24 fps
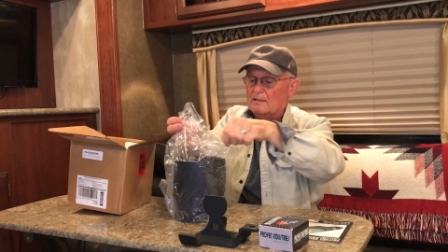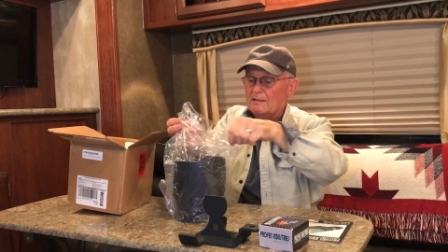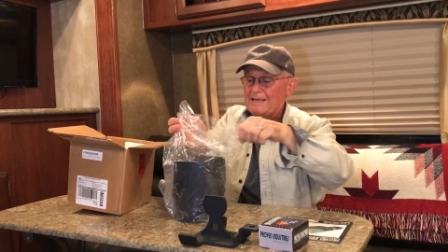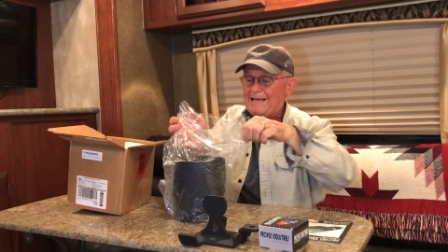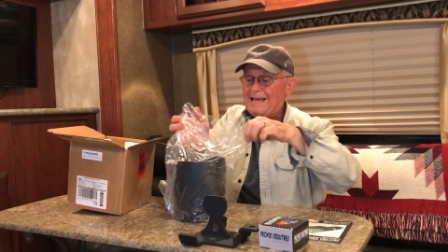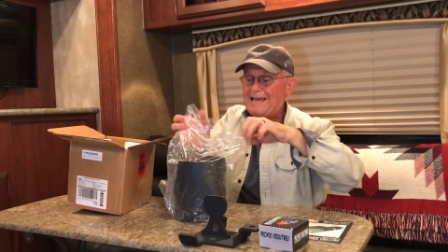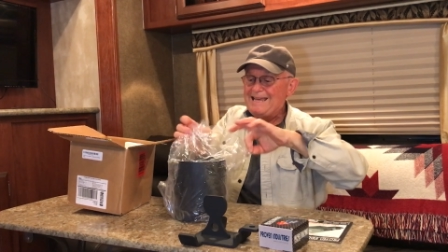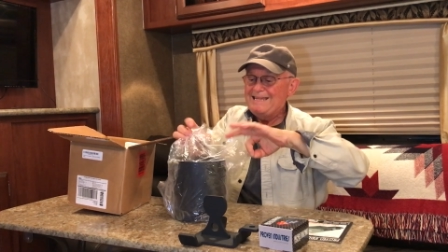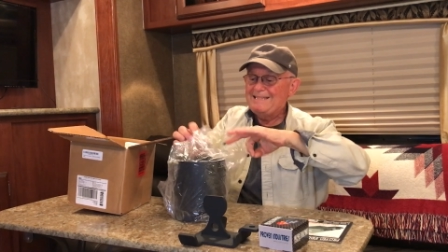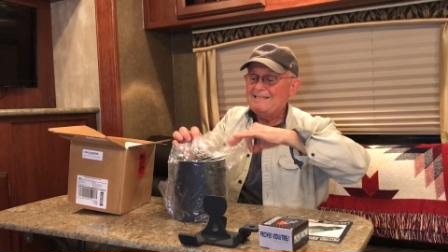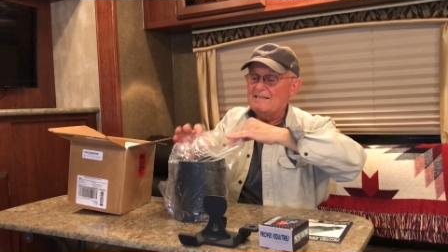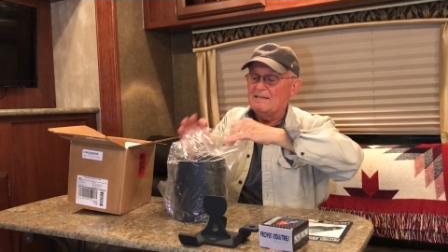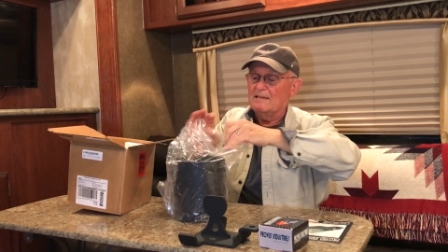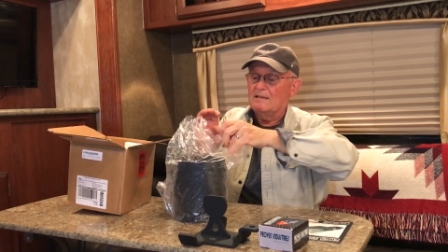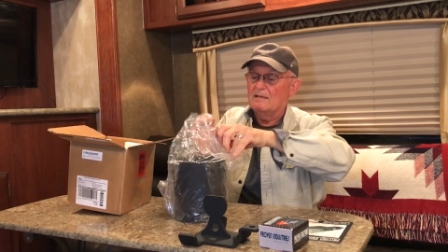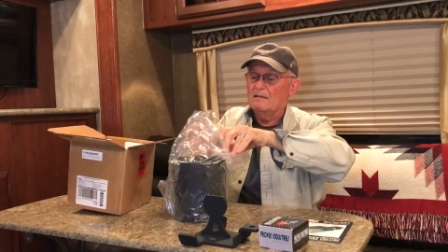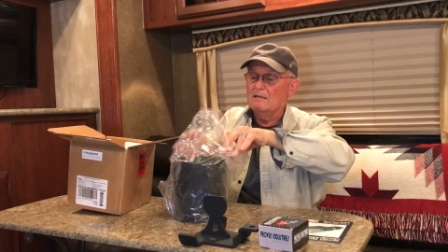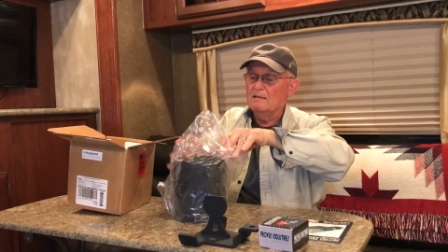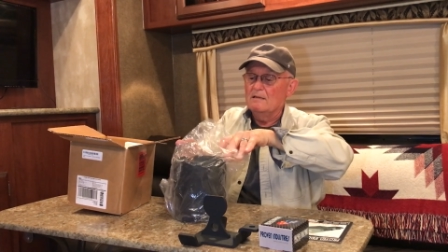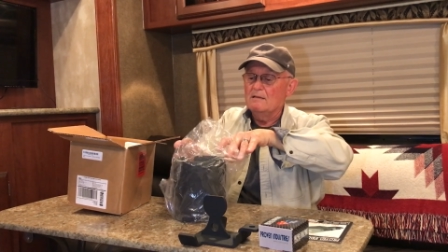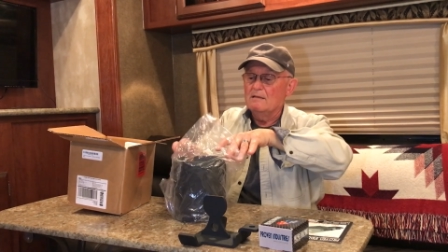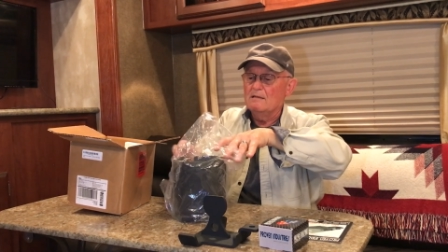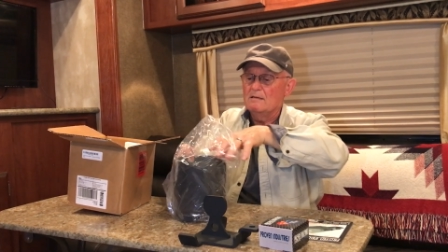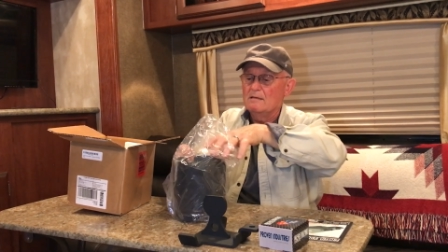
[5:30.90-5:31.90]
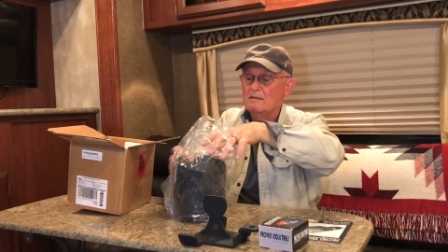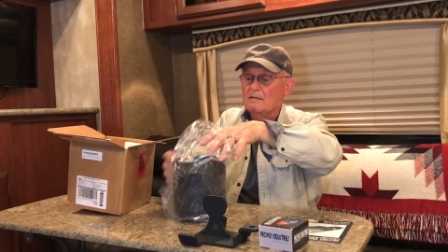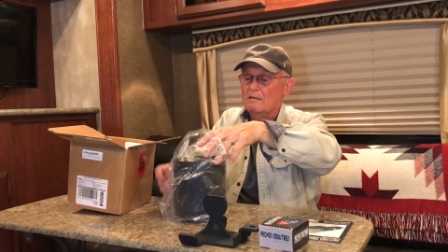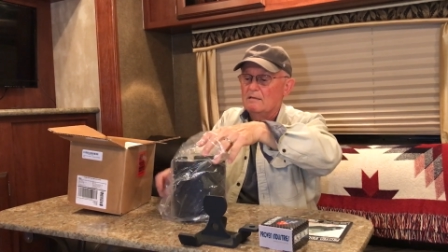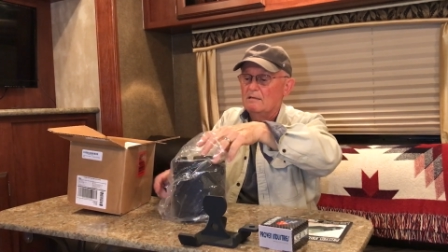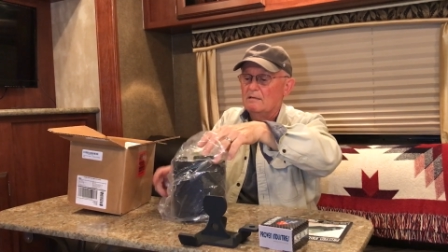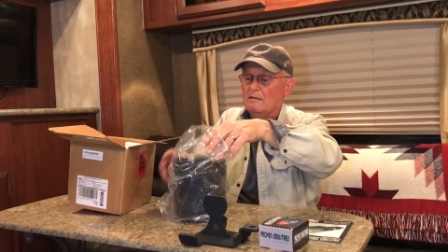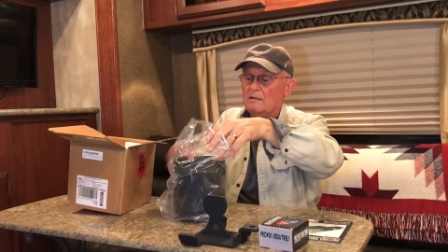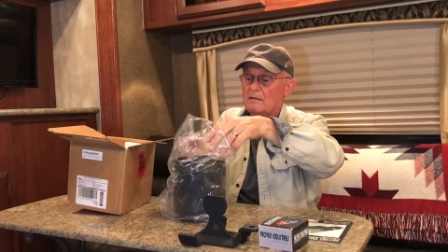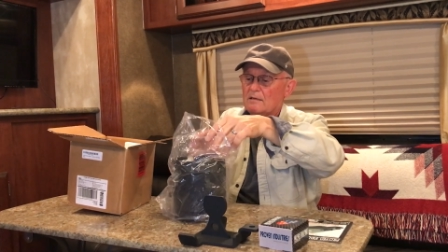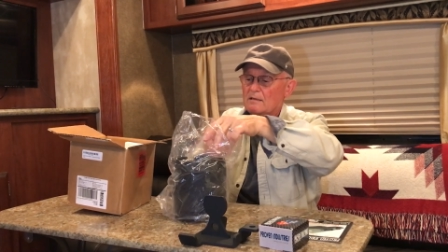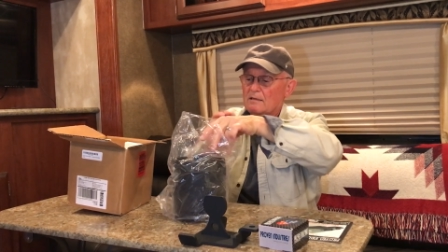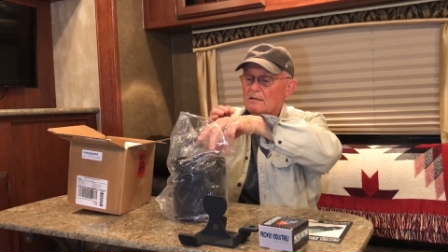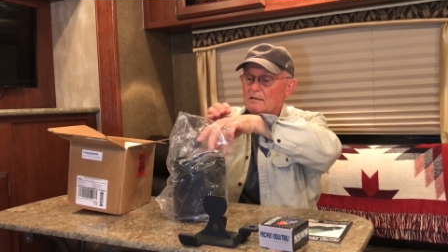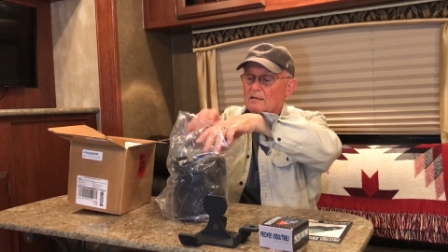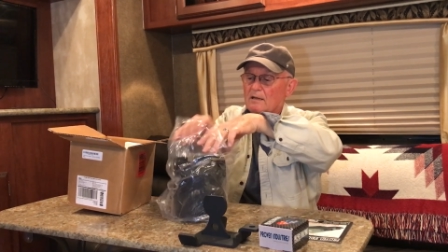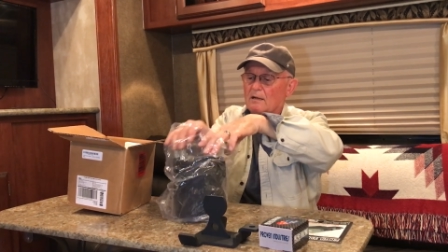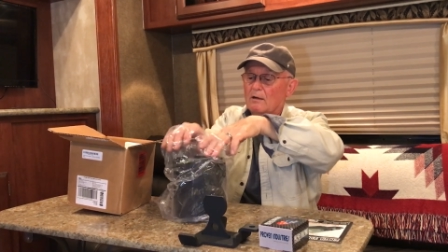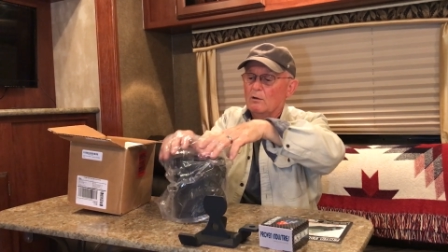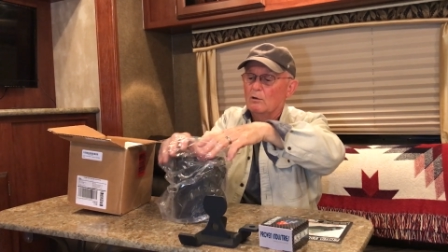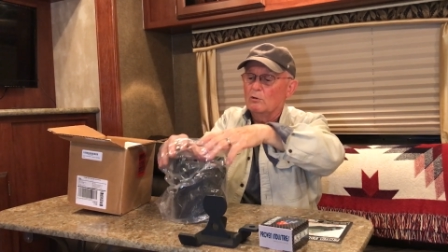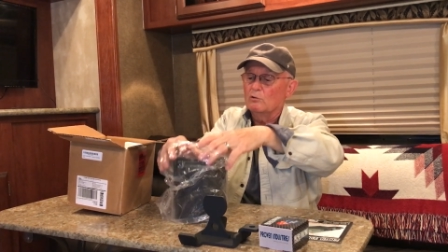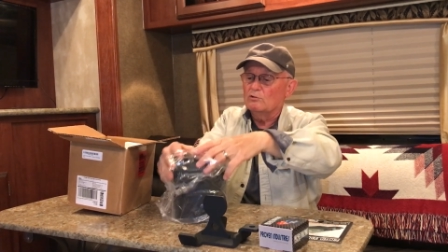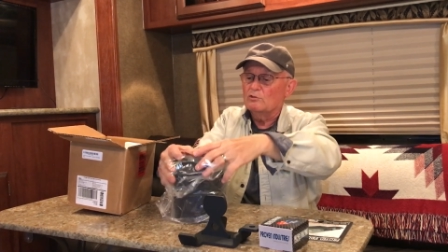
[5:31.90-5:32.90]
casing
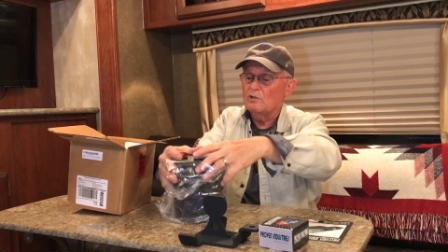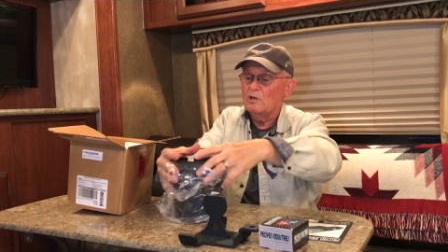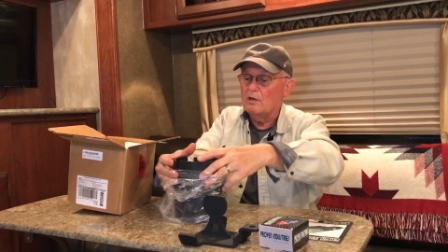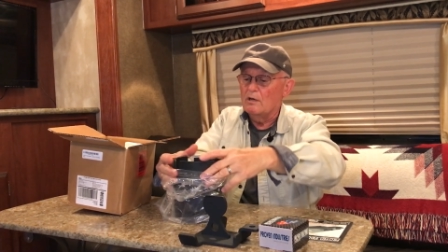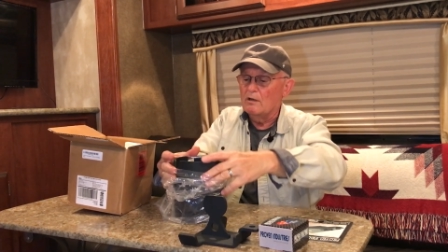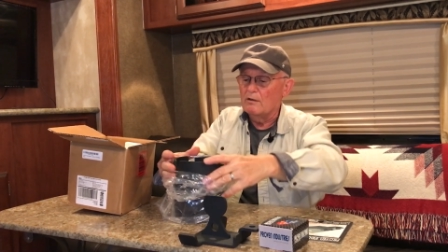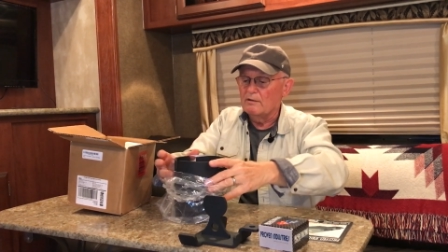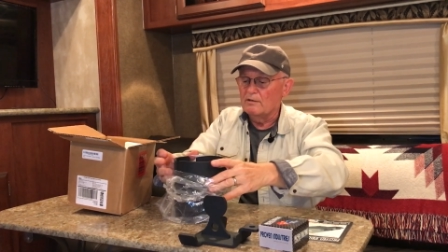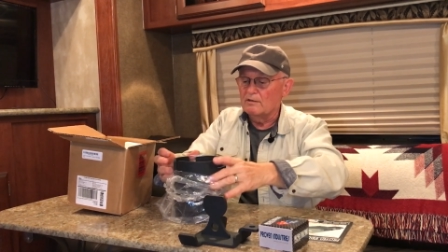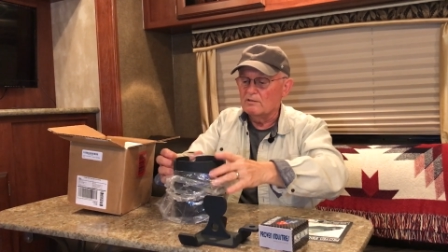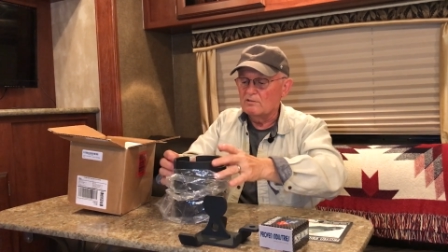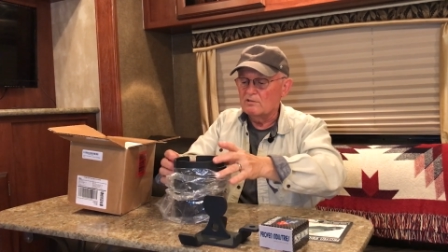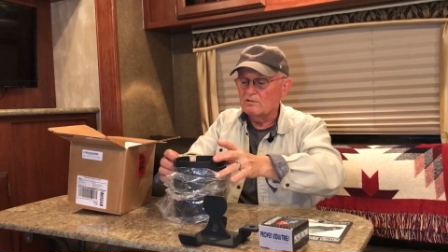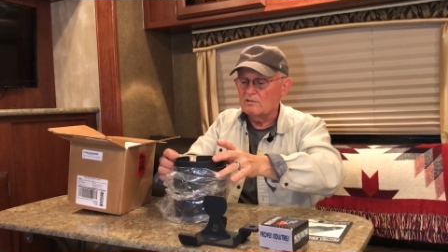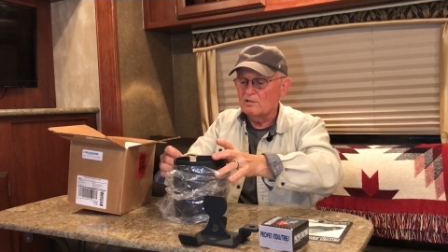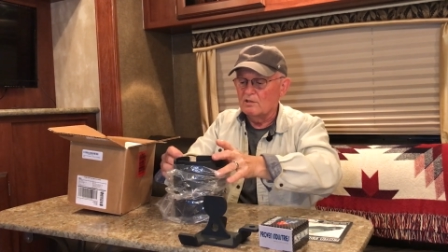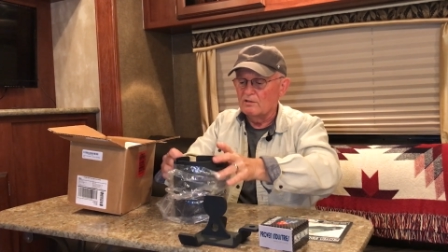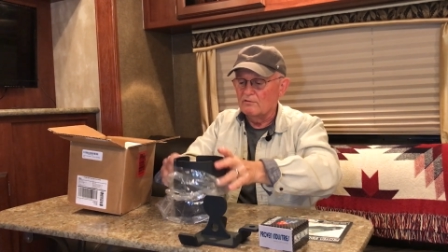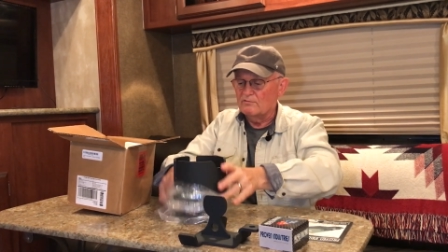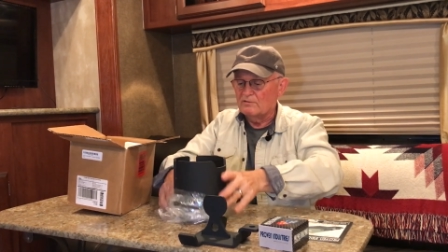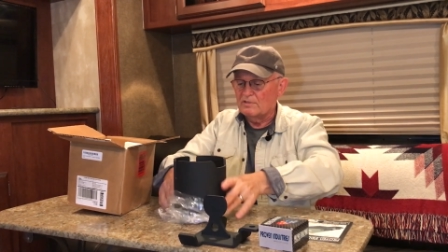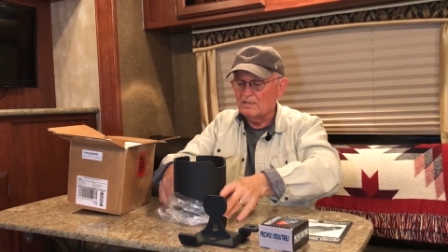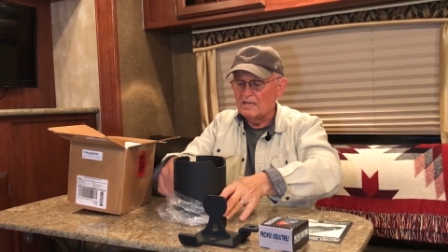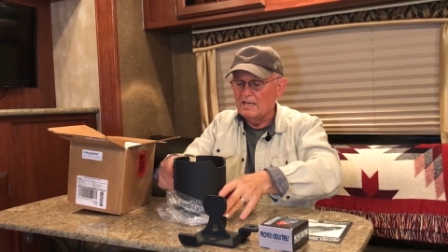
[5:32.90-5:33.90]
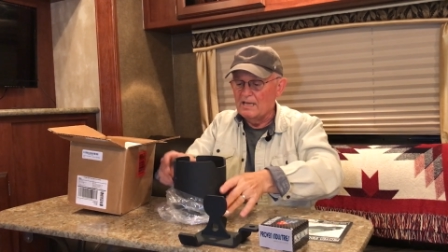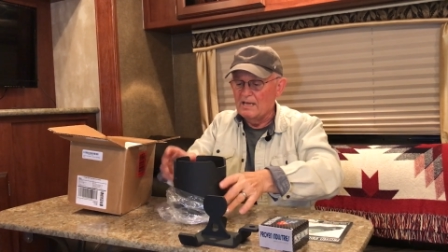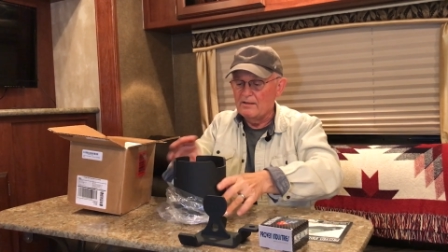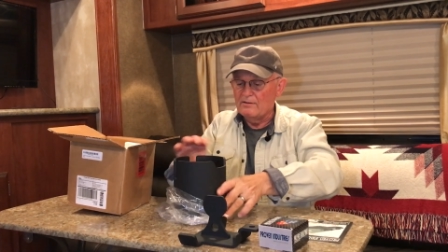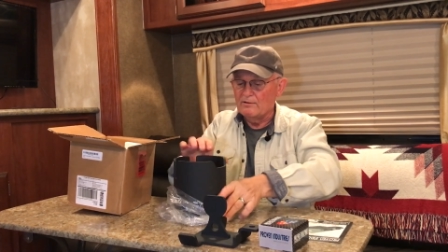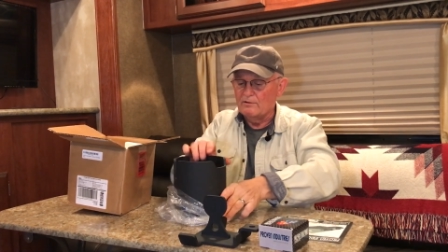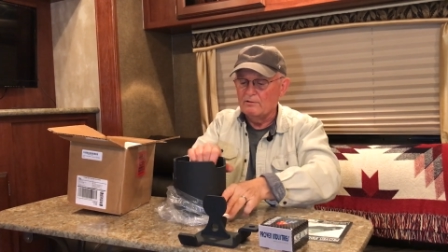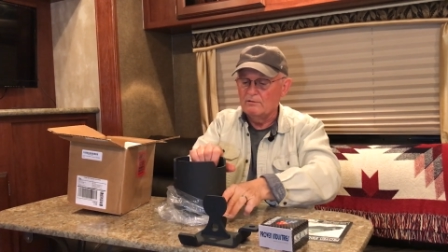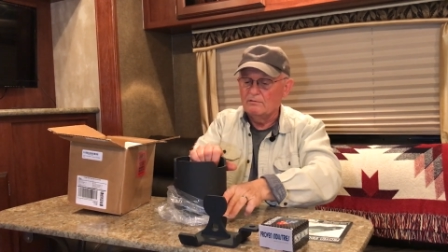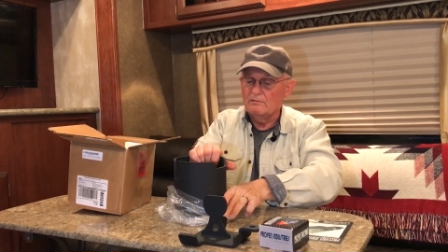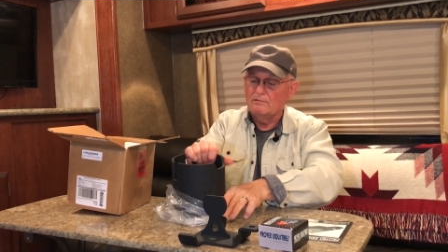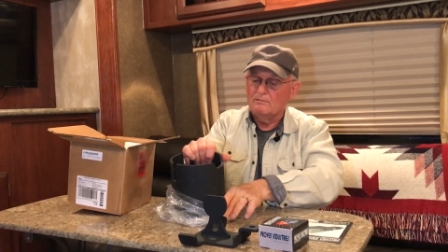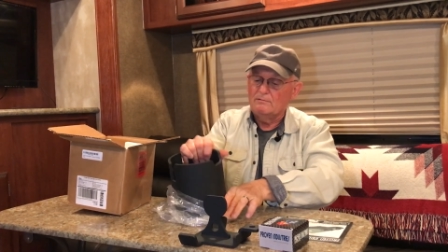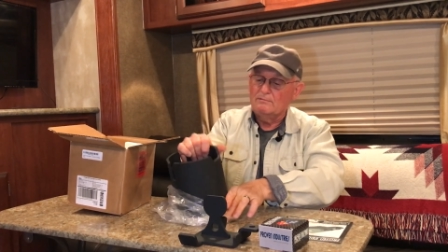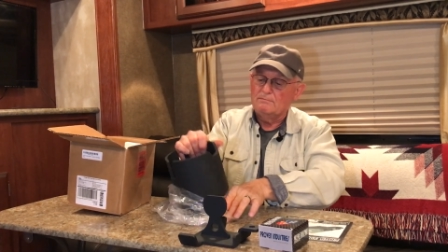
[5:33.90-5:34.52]
that holds all this stuff together.